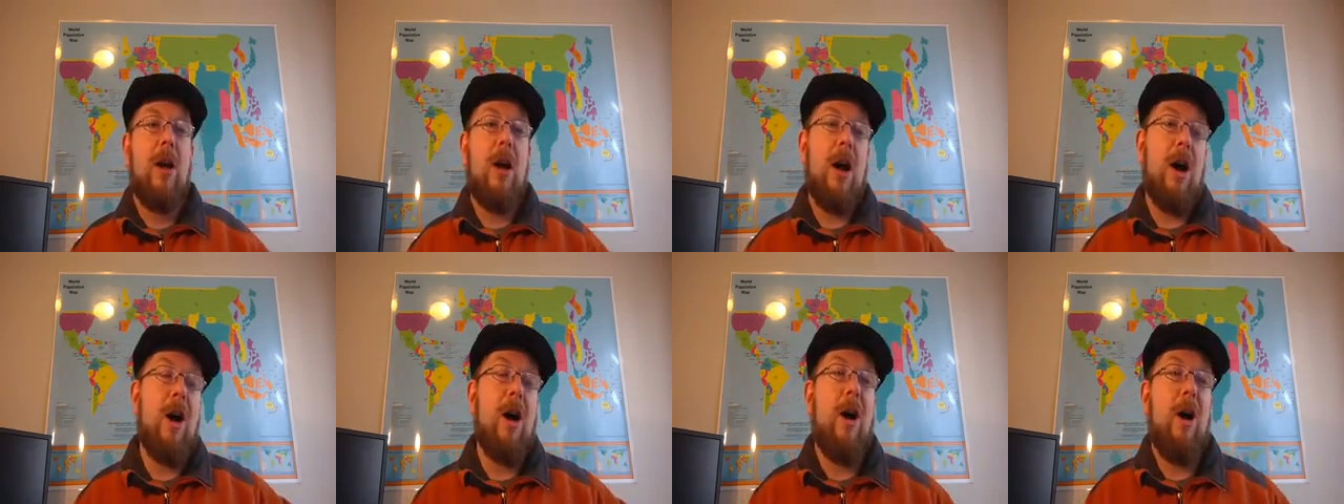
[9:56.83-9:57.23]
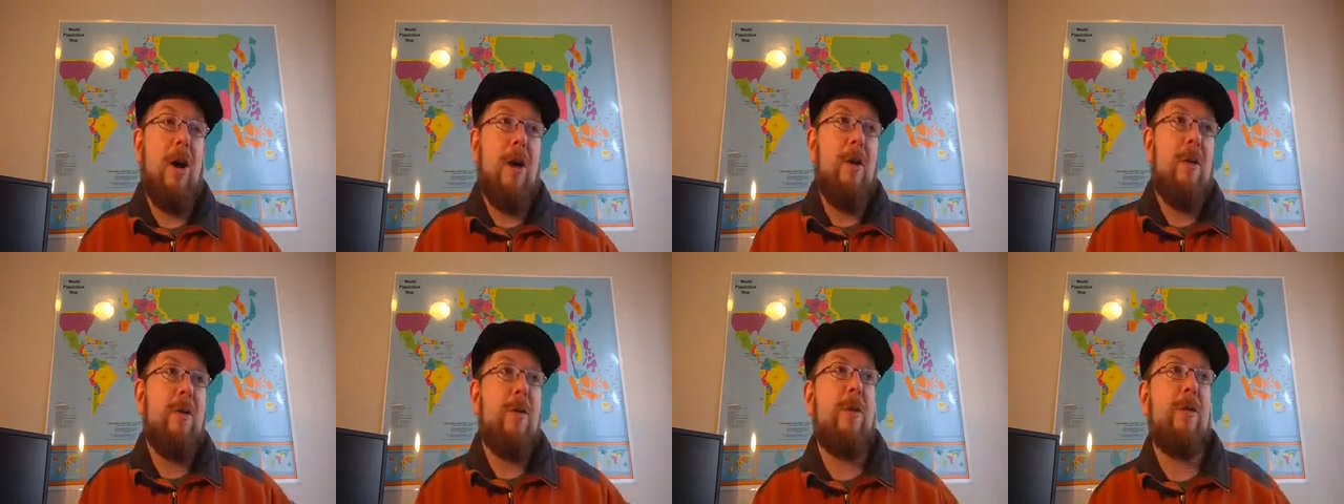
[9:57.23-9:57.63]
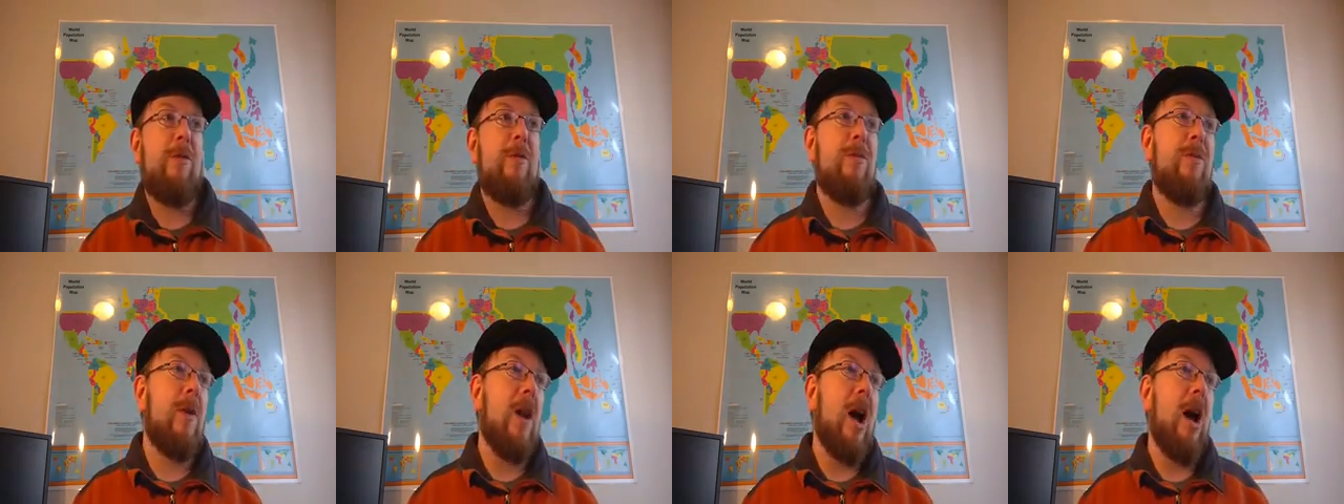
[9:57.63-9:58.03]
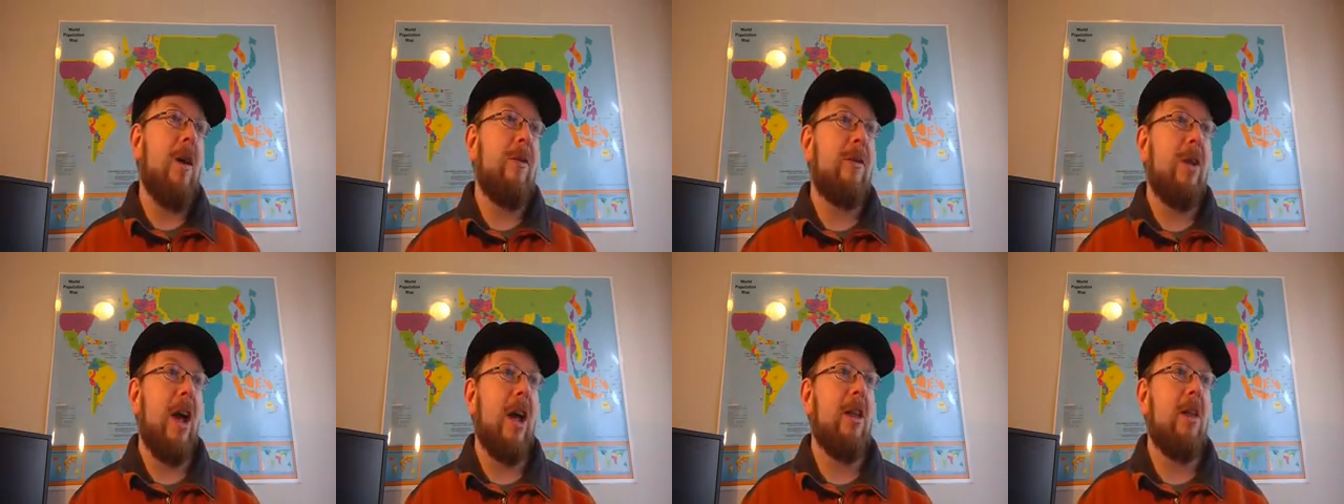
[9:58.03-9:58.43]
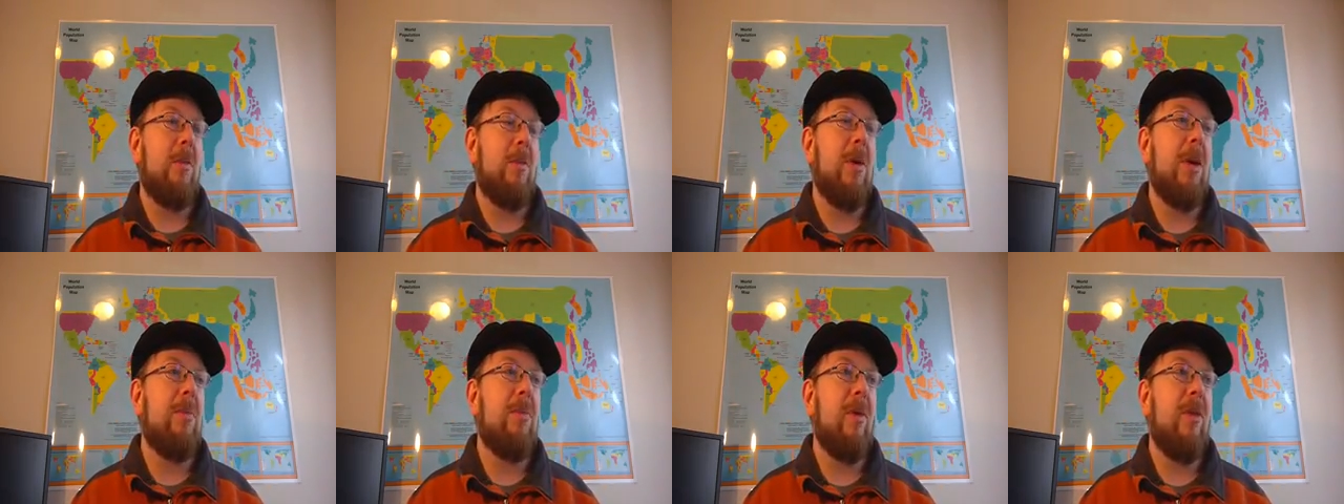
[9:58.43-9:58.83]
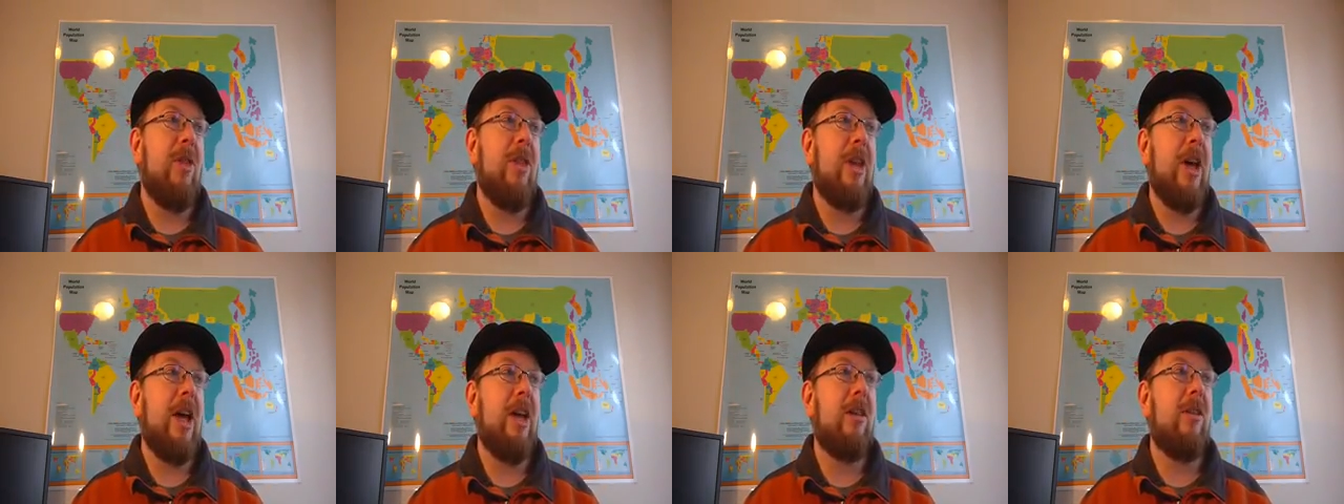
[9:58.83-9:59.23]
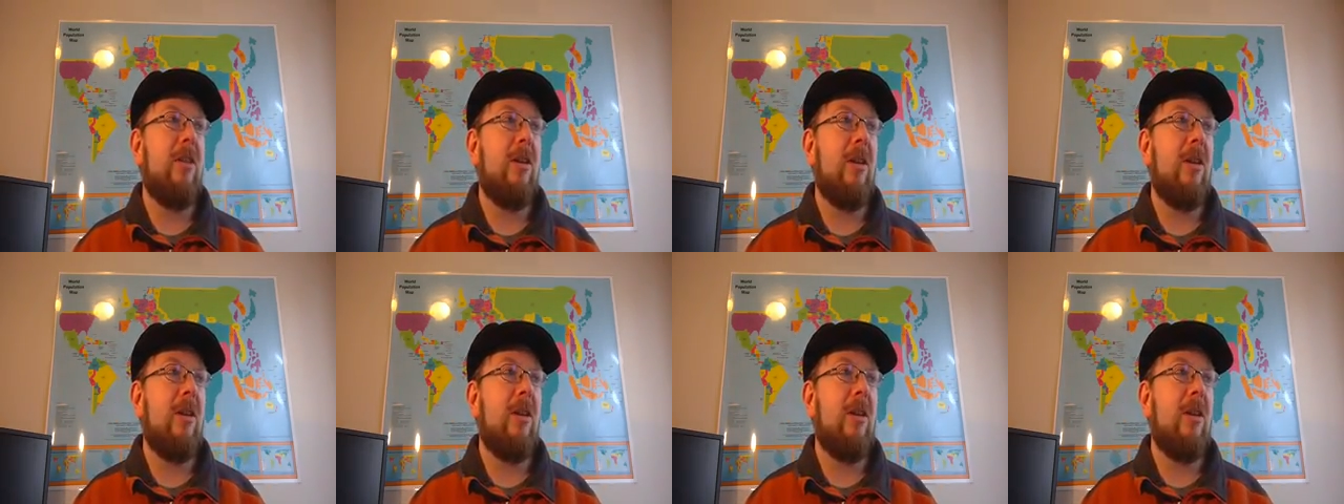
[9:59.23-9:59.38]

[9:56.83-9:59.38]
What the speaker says: of of telling people that,